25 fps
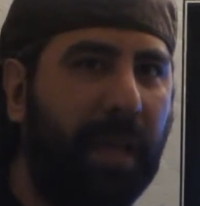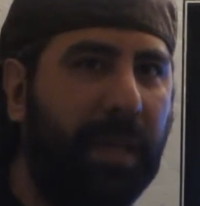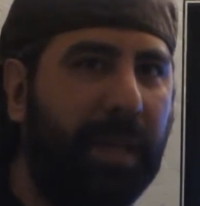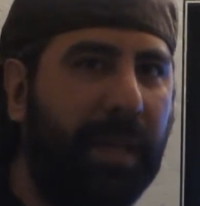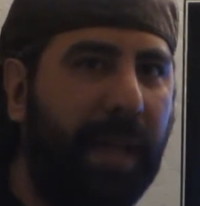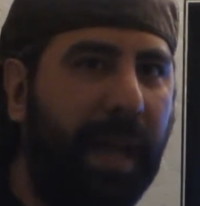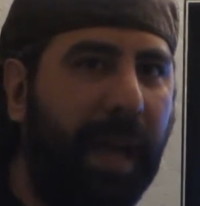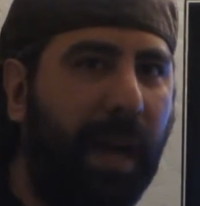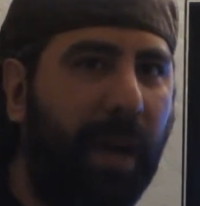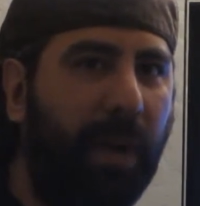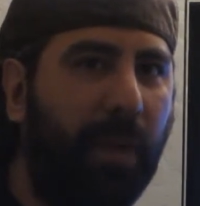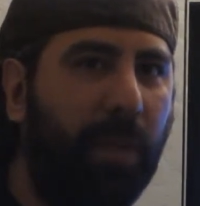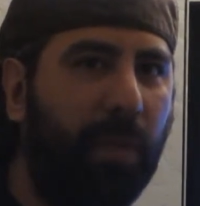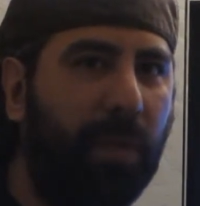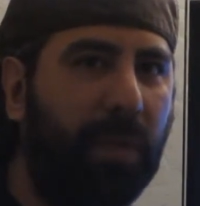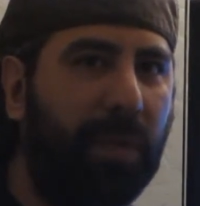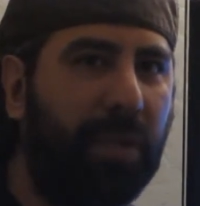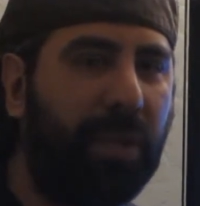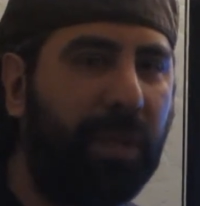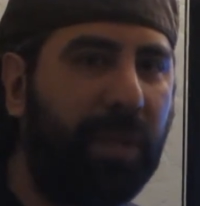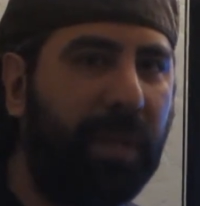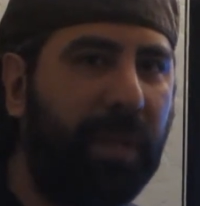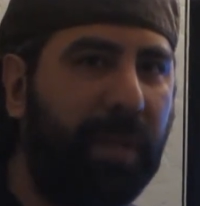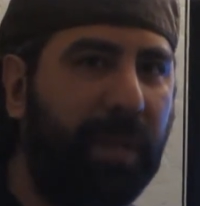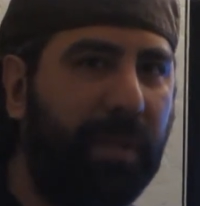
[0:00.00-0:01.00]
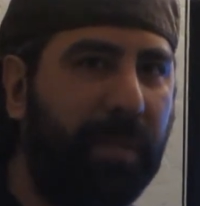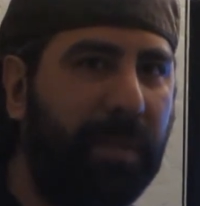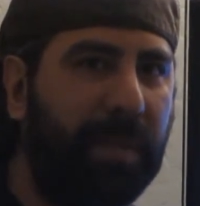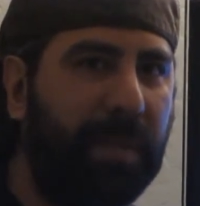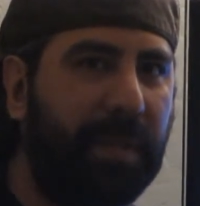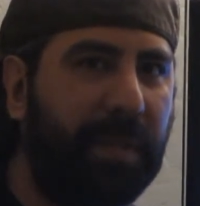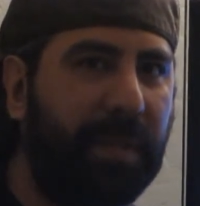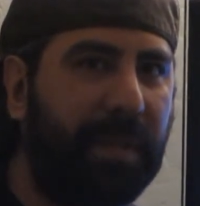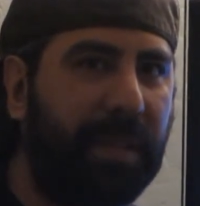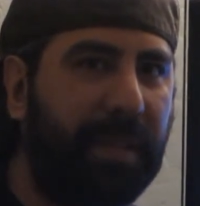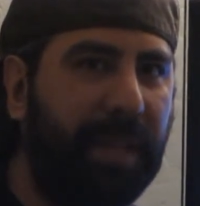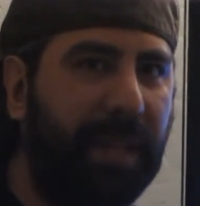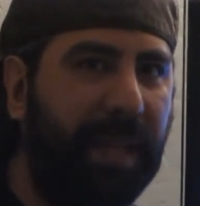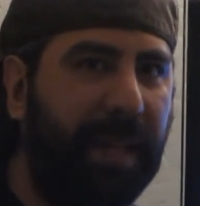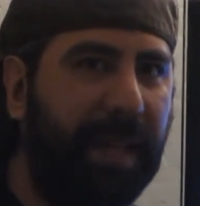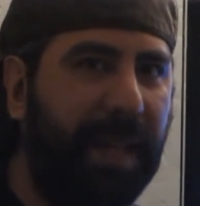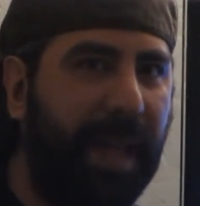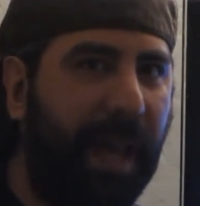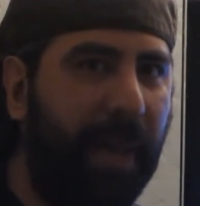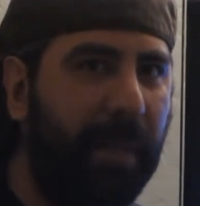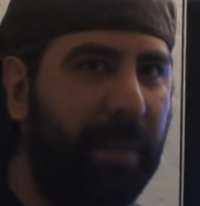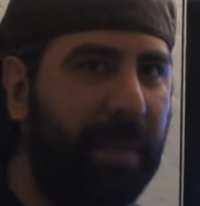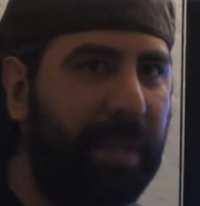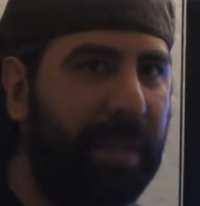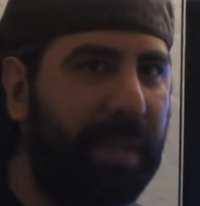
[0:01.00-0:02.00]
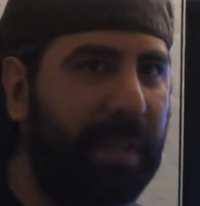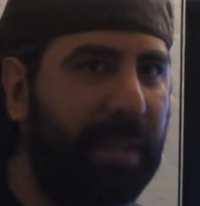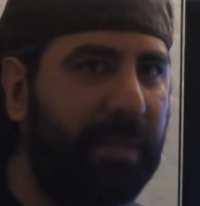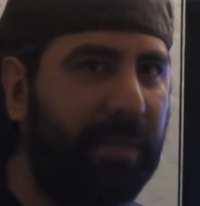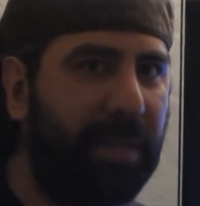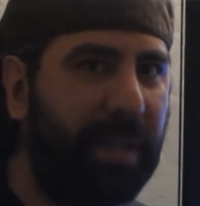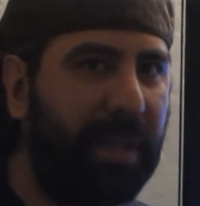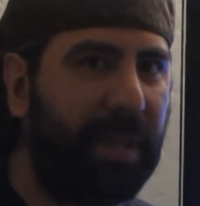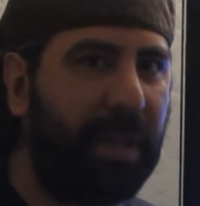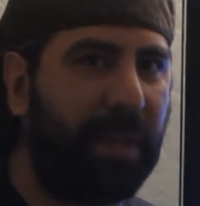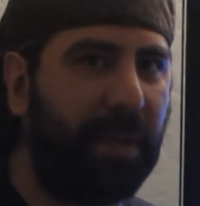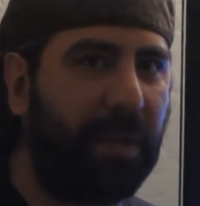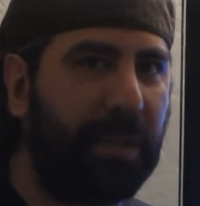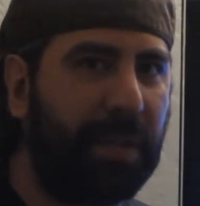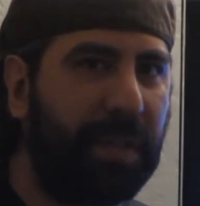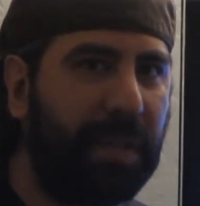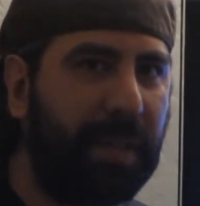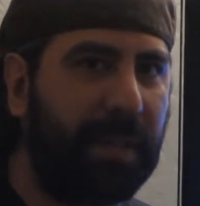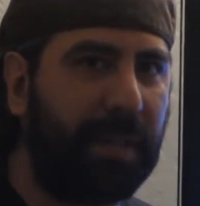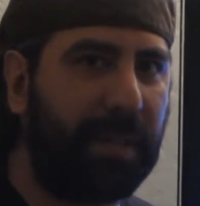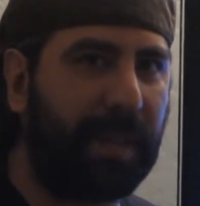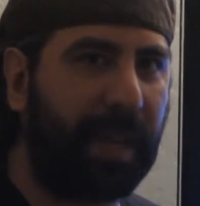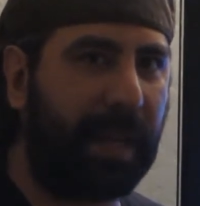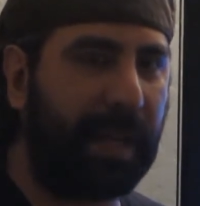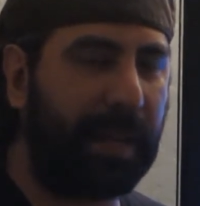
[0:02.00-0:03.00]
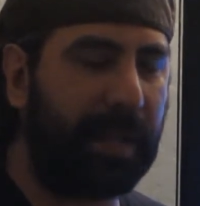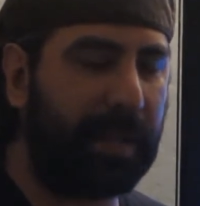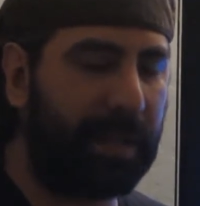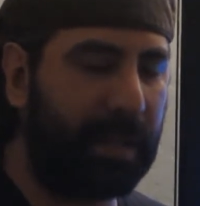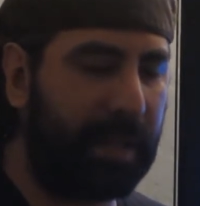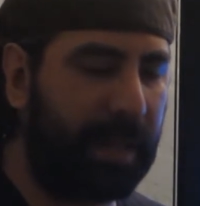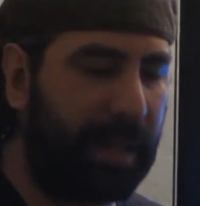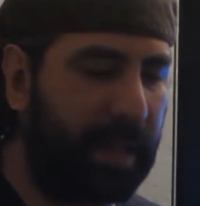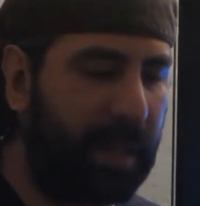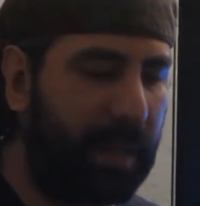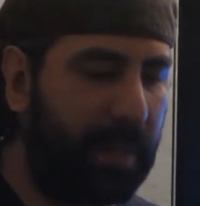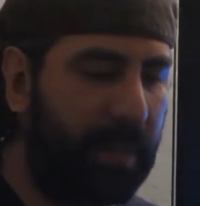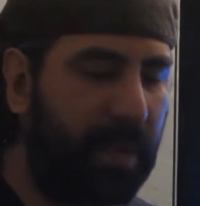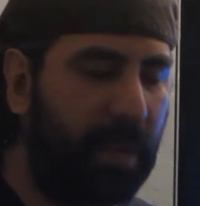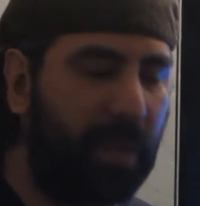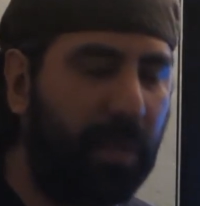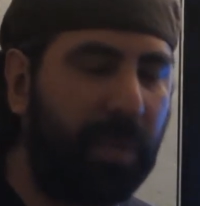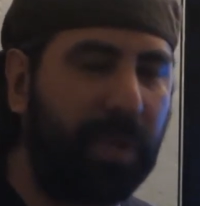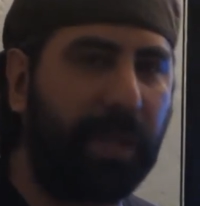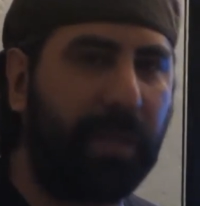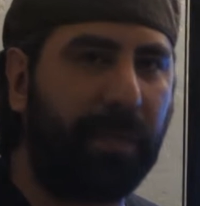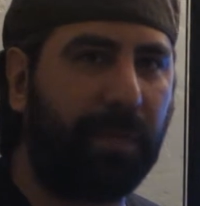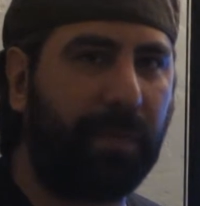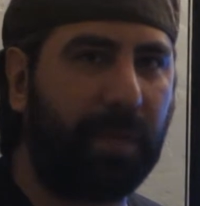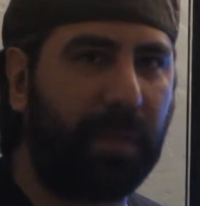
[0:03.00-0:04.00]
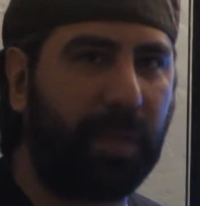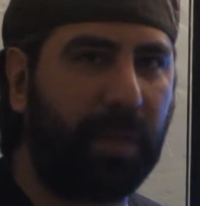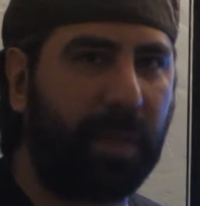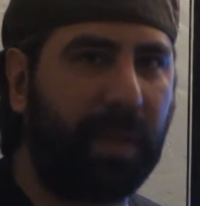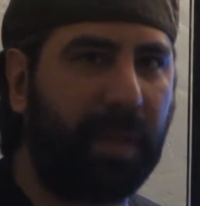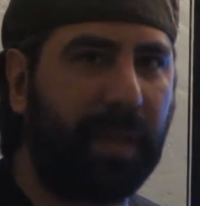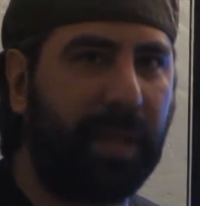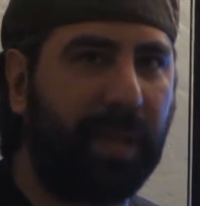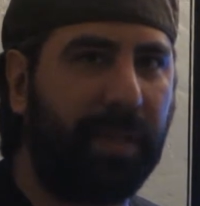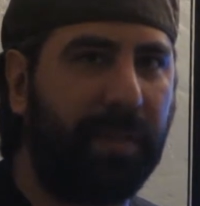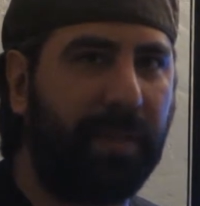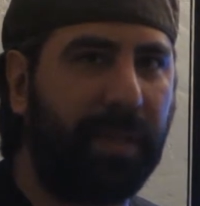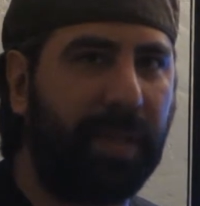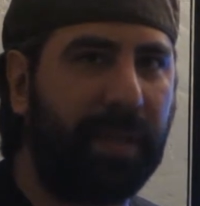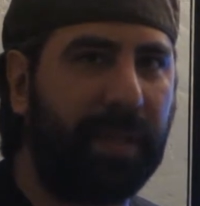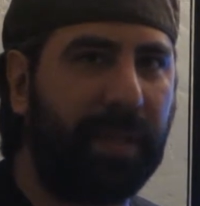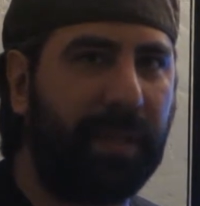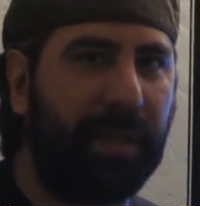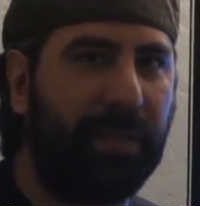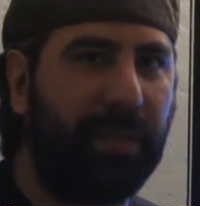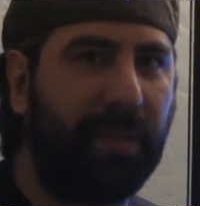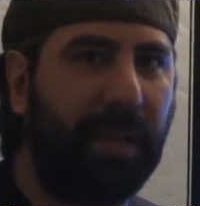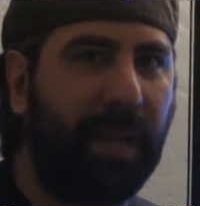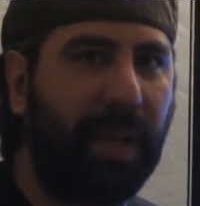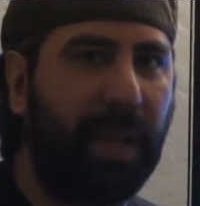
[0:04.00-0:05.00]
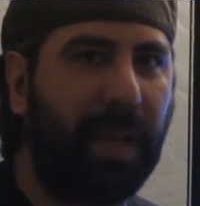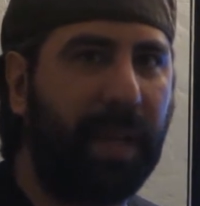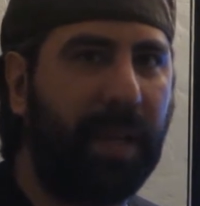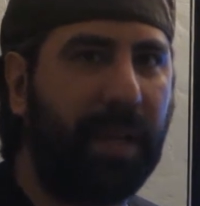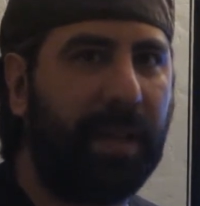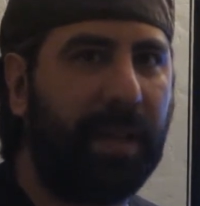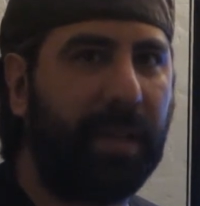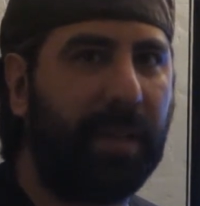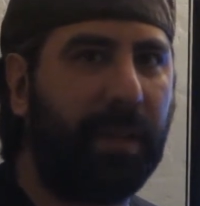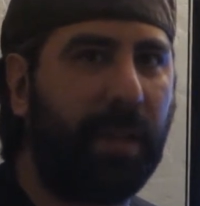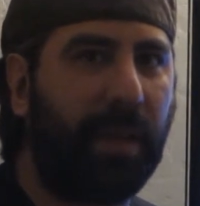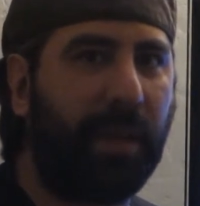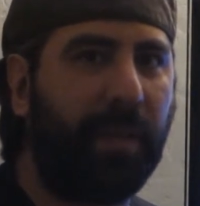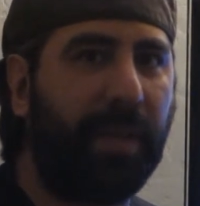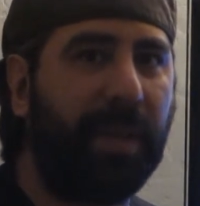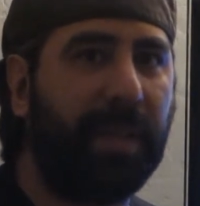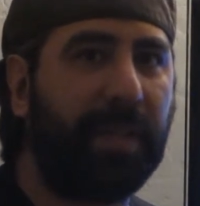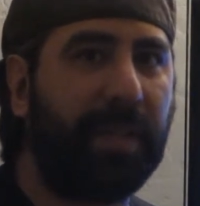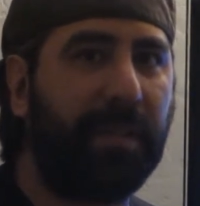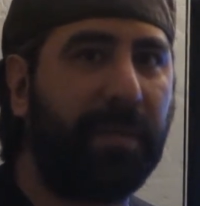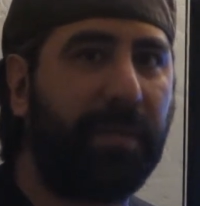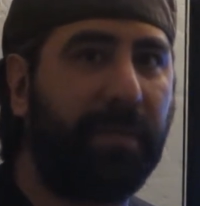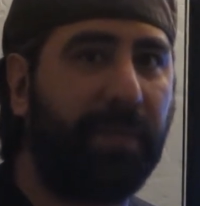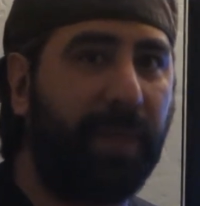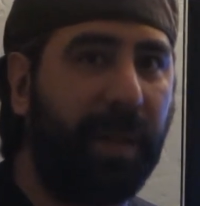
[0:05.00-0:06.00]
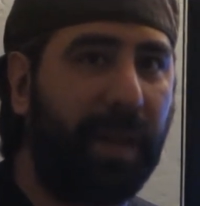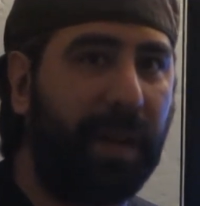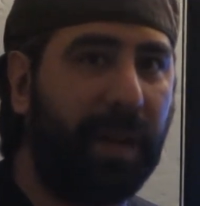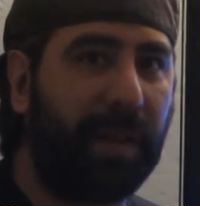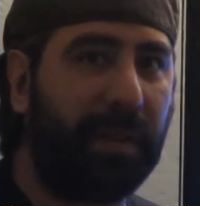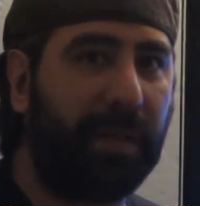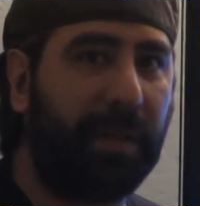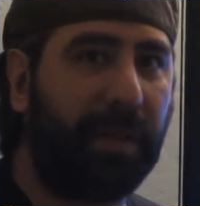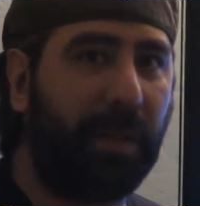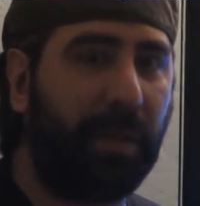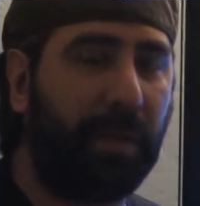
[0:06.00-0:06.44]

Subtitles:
Now, what you're going to see happen in these videos is that TIW, when they first went on the offensive, their offensive failed.